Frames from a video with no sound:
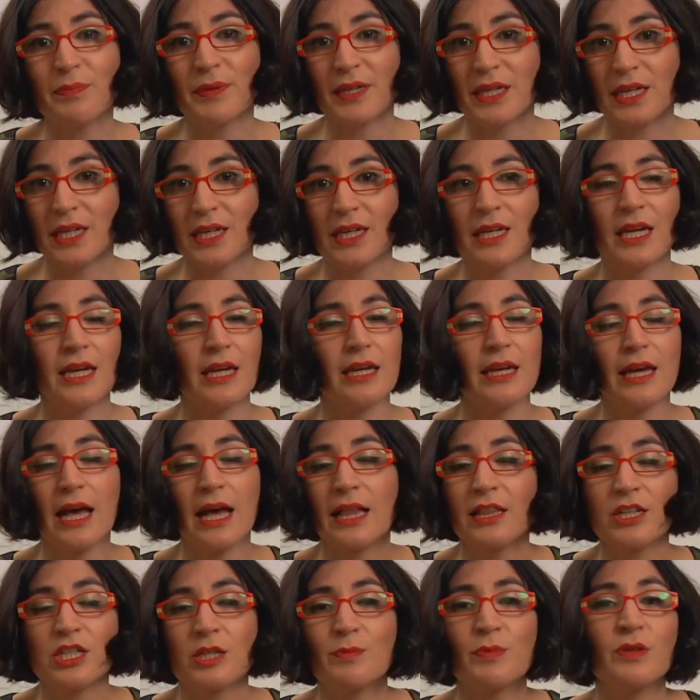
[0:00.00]
be
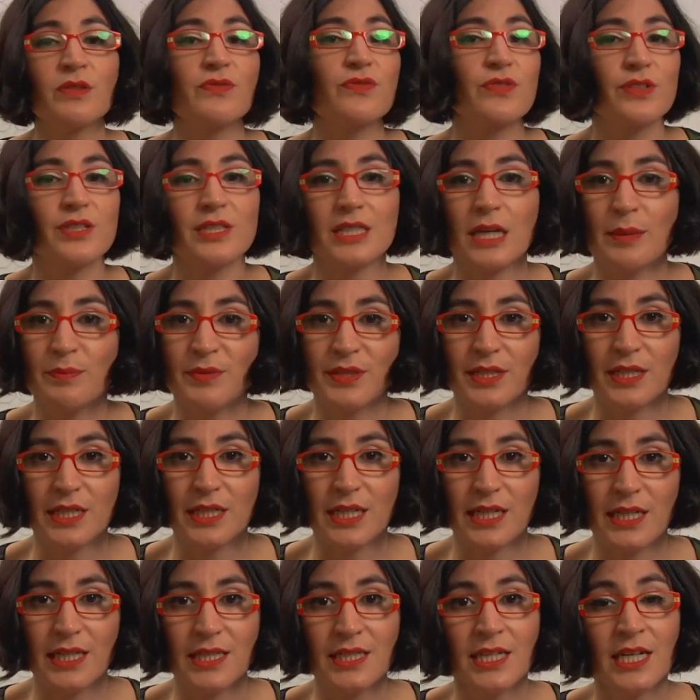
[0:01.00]
eligible for
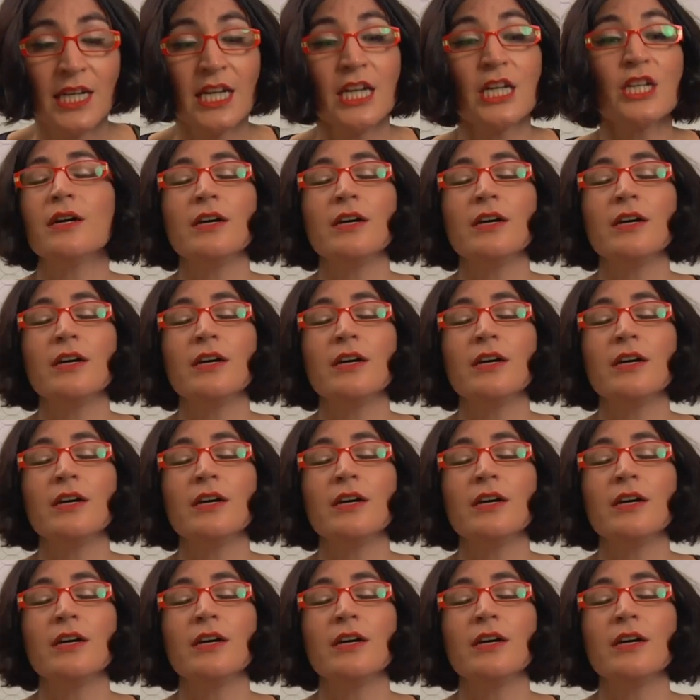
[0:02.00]
subsidies.